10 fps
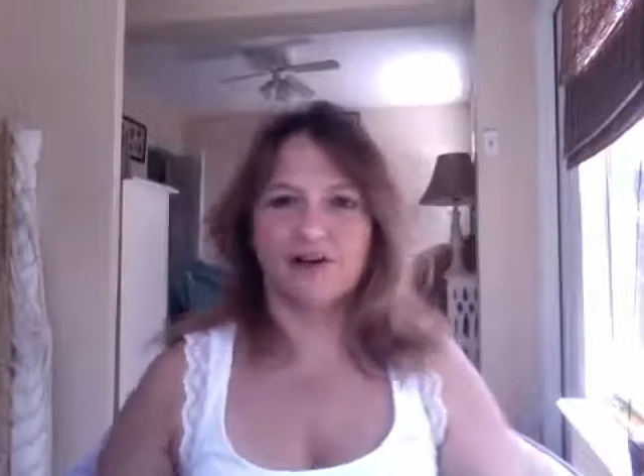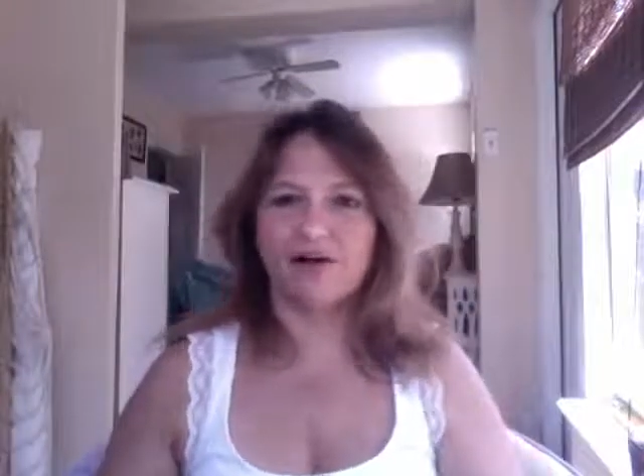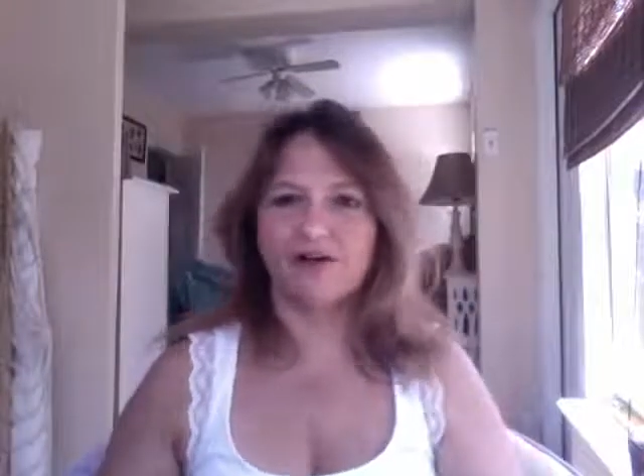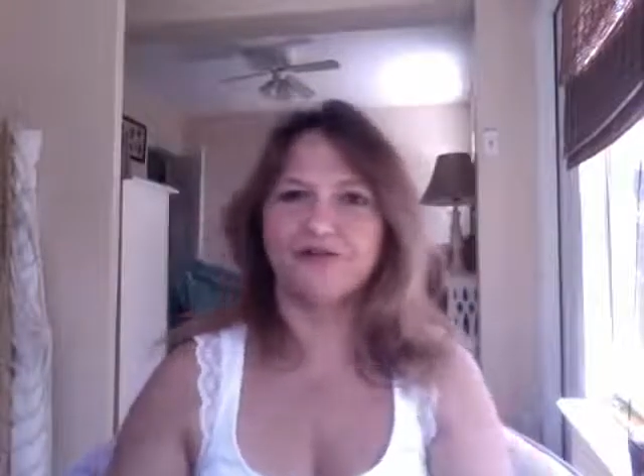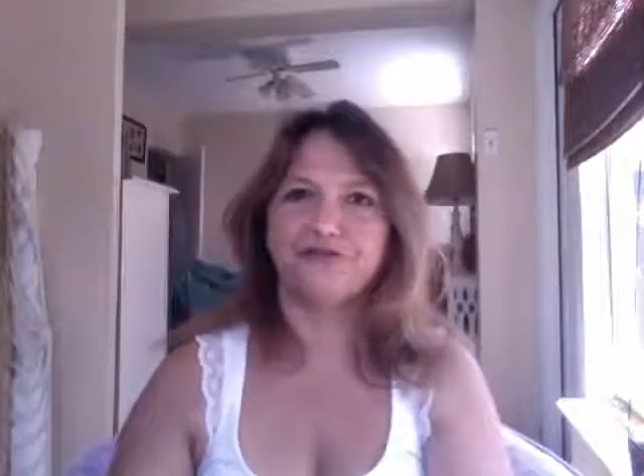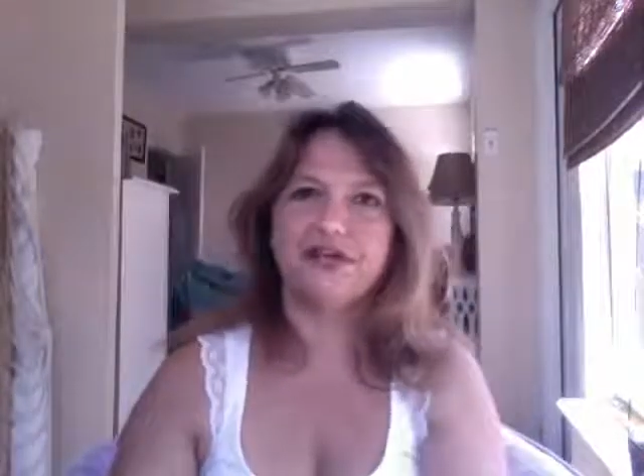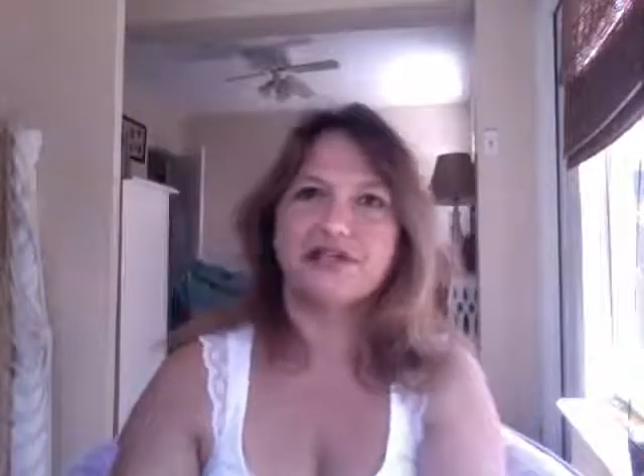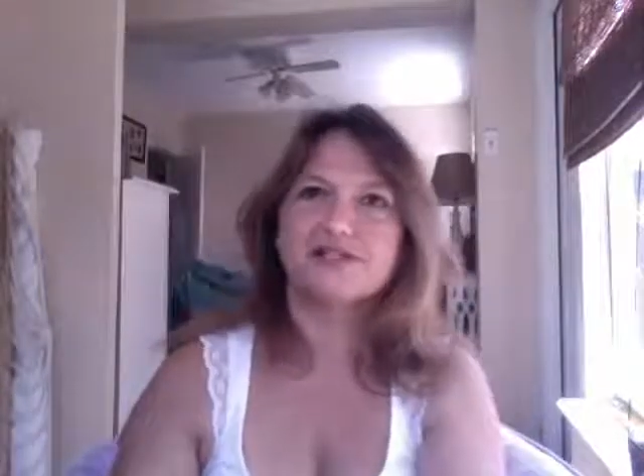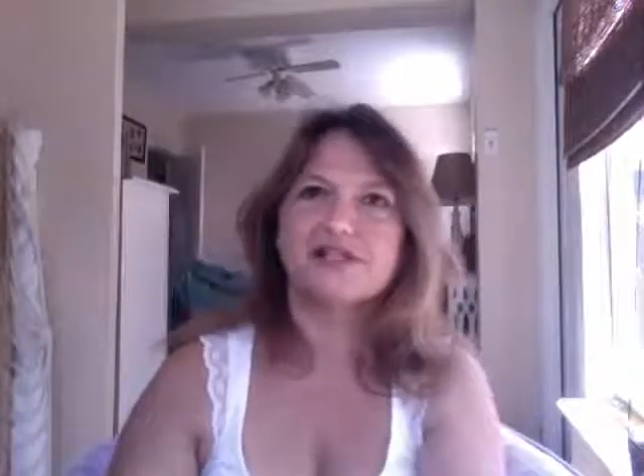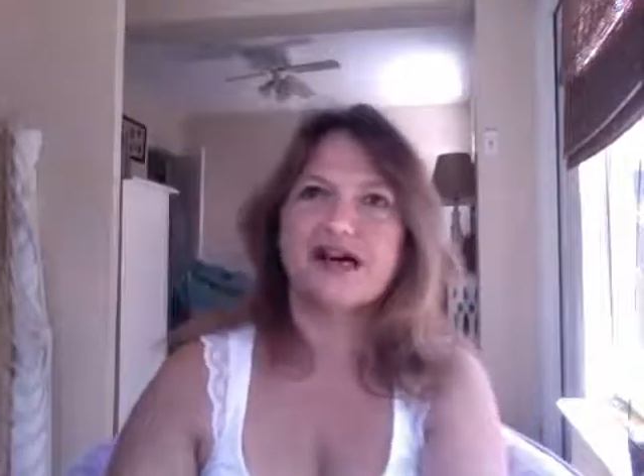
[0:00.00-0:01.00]
about the
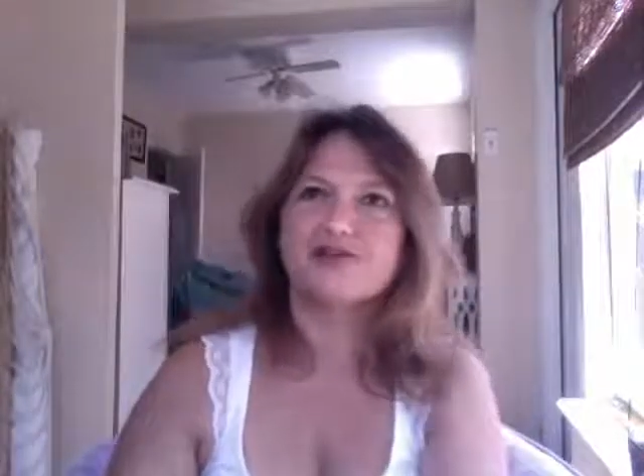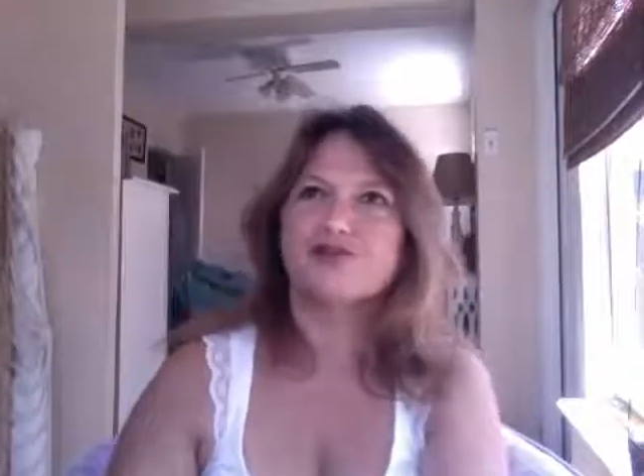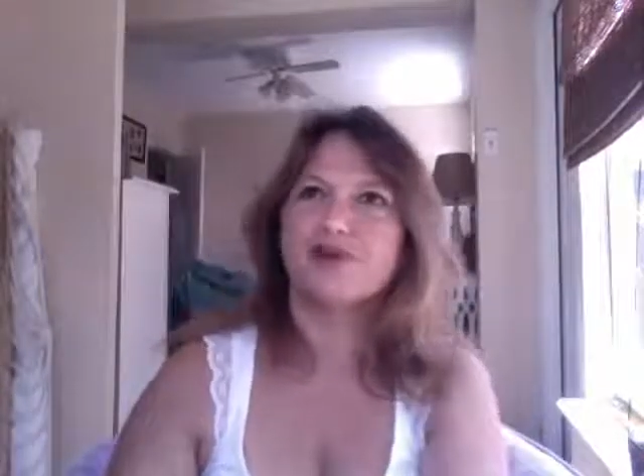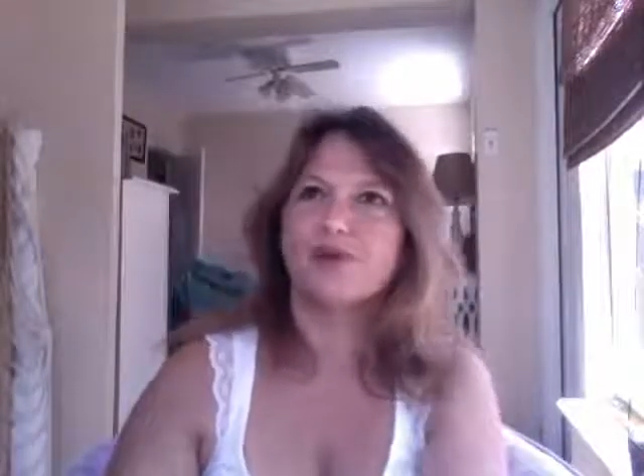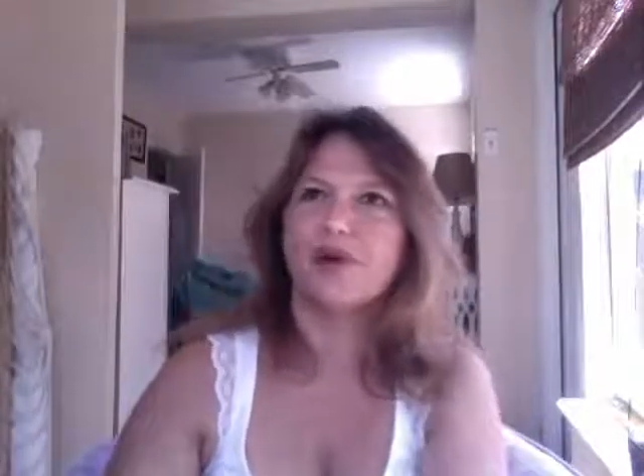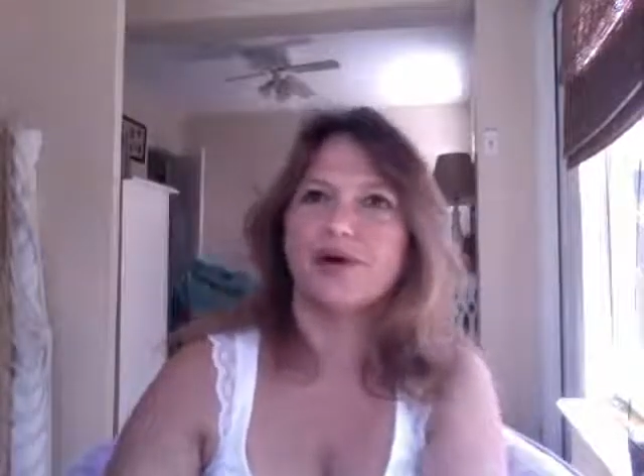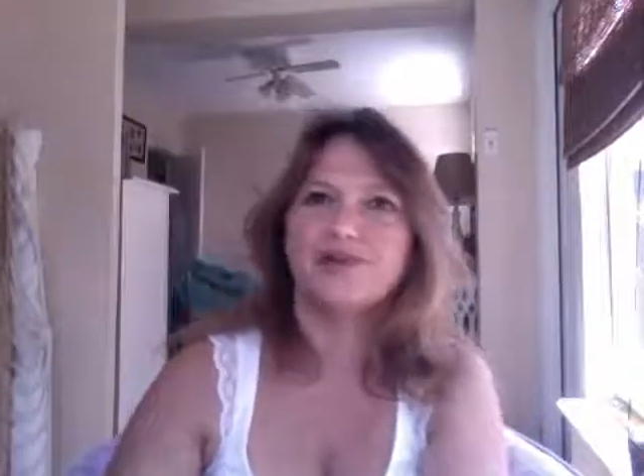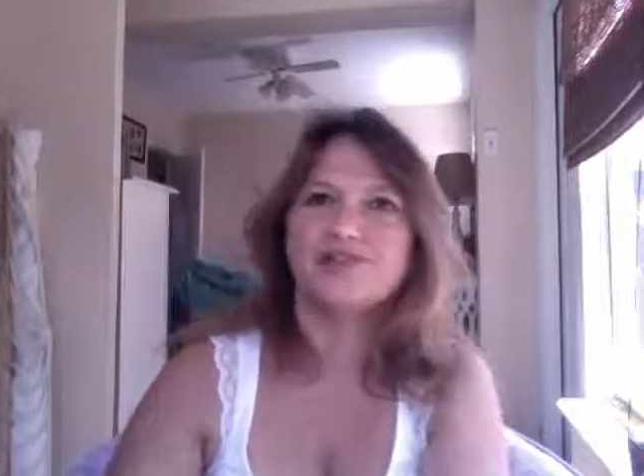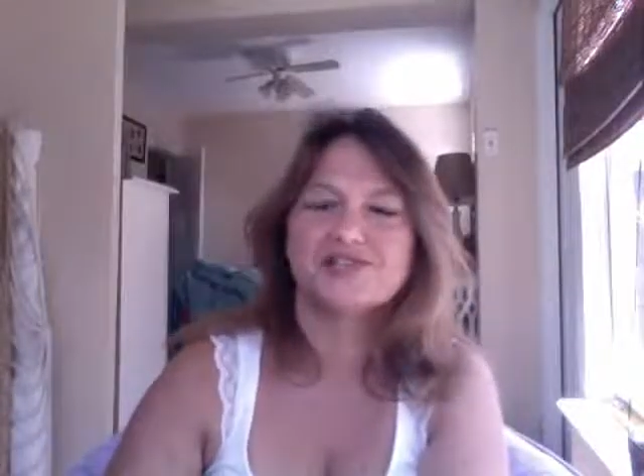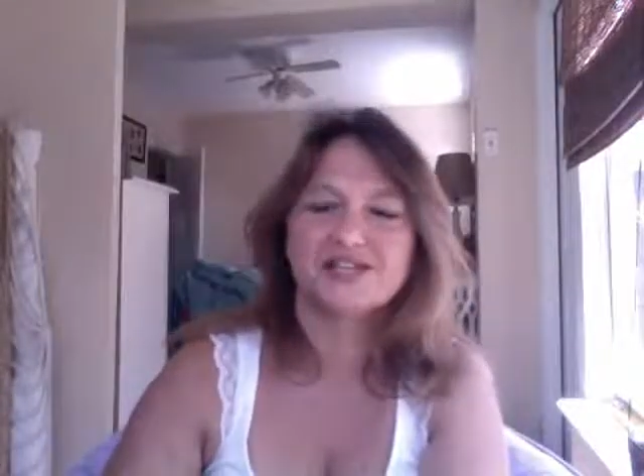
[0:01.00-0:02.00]
Phoenix
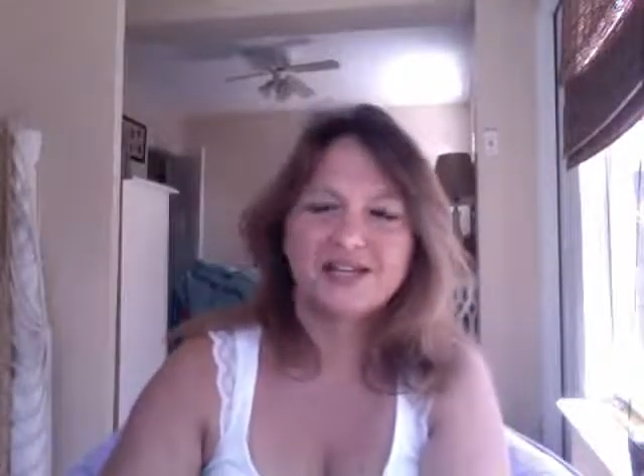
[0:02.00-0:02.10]
asteroids.